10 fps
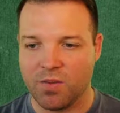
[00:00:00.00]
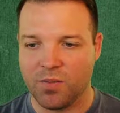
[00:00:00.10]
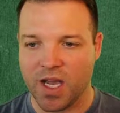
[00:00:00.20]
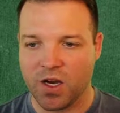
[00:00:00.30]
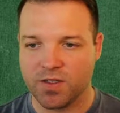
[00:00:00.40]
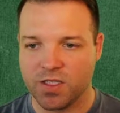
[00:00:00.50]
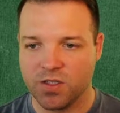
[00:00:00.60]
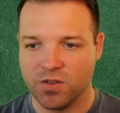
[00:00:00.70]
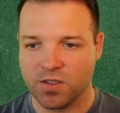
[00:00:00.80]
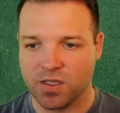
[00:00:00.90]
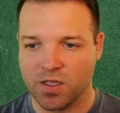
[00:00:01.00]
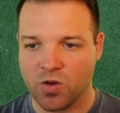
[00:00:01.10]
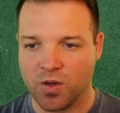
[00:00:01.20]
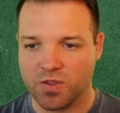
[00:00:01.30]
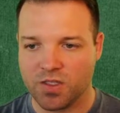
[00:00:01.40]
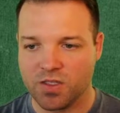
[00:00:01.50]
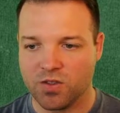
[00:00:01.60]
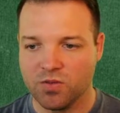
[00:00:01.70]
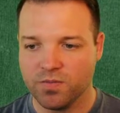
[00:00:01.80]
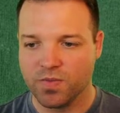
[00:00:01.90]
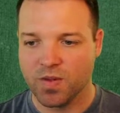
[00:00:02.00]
pi over 2, it's going to go up to 2.